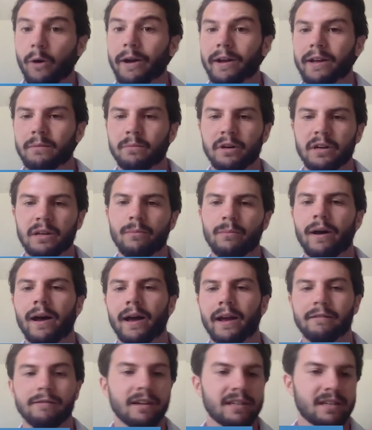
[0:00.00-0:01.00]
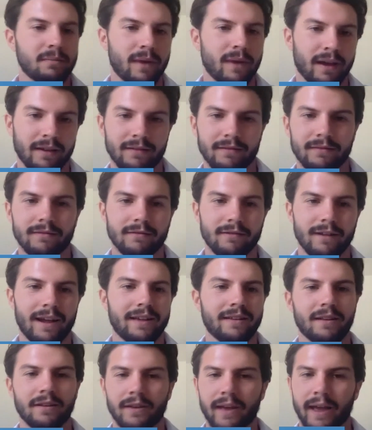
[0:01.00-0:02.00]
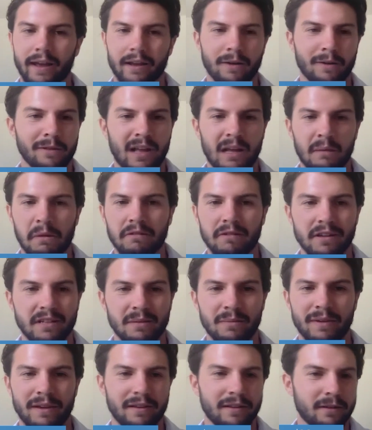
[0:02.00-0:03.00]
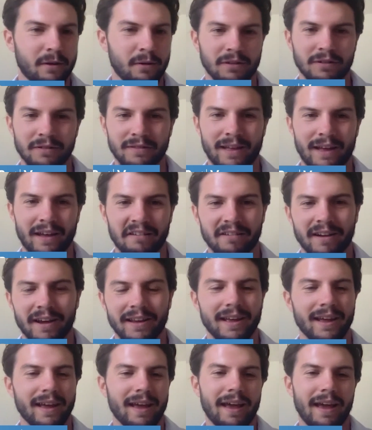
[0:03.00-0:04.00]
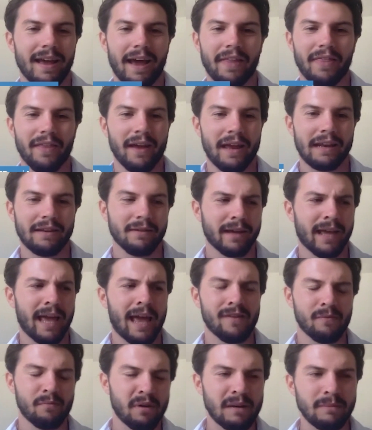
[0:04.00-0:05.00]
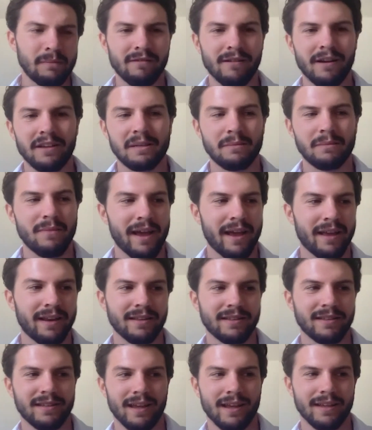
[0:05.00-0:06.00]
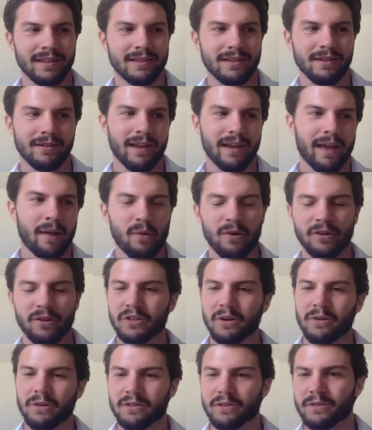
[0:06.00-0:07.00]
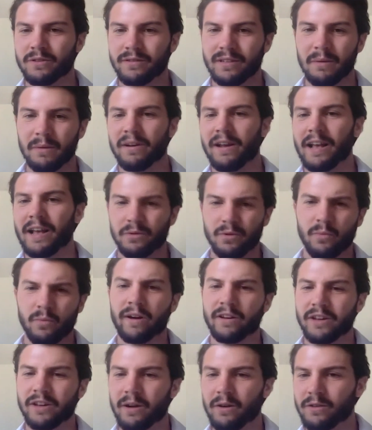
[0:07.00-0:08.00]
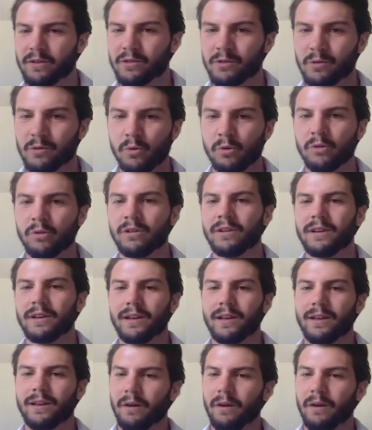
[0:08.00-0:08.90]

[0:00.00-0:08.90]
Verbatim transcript: Or I can put in my resume, right? Okay, go look at my resume, go learn that, right? And then, okay, if I put in my resume and it says, okay, where did you go to, someone asked, where did I go to school?